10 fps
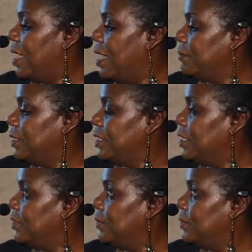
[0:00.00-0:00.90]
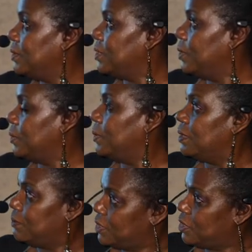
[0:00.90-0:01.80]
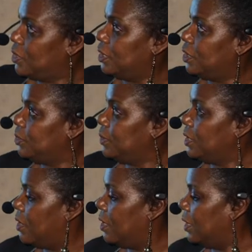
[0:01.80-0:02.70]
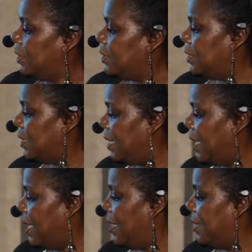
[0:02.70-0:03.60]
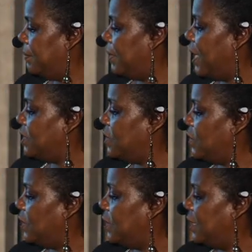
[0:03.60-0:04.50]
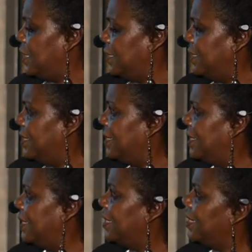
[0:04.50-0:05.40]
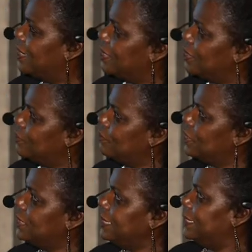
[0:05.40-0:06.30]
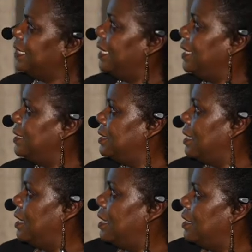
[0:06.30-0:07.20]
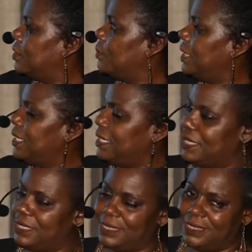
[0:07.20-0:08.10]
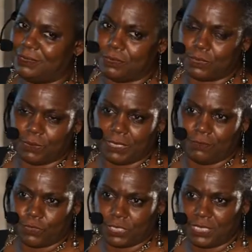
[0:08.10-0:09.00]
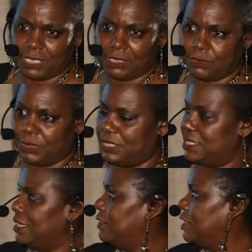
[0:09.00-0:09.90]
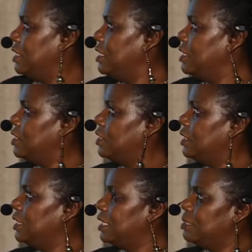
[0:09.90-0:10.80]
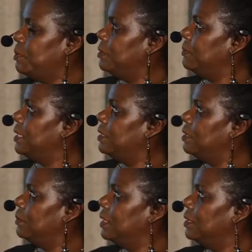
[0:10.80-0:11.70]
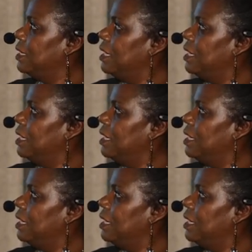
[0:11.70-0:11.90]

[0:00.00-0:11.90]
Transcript: I'm going to tell you, so we started doing art. Um, I started really late, uh, 20, 2014, 2017, started experimenting with